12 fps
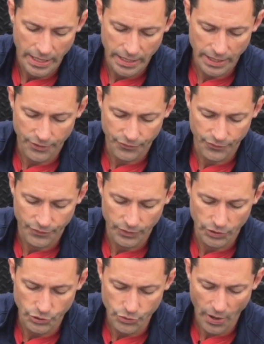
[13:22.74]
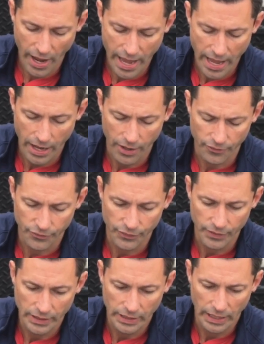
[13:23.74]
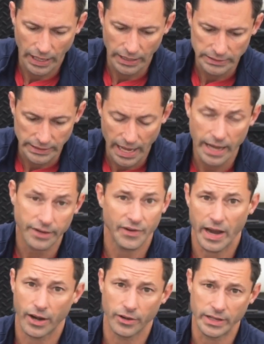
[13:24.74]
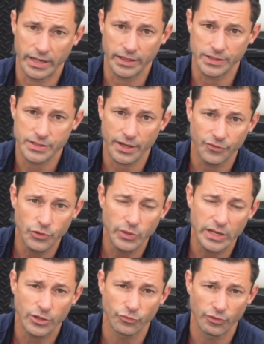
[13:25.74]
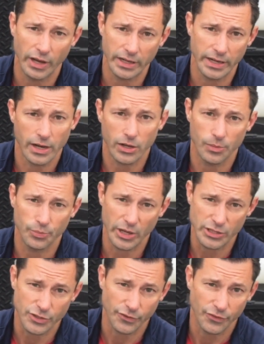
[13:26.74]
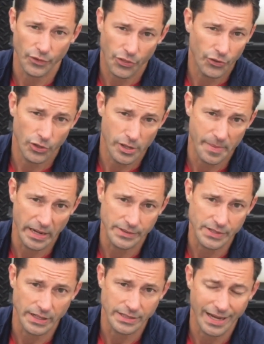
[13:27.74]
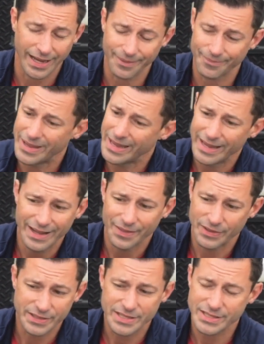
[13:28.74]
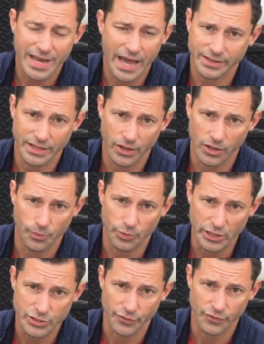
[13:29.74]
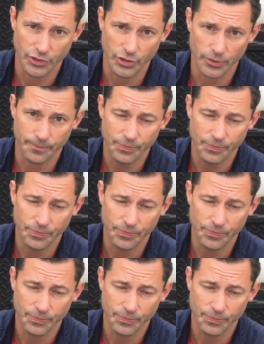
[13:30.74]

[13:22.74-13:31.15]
If you have a lot of air needs, if you need to run an air compressor for 30 minutes at a time, this is not the air compressor for you.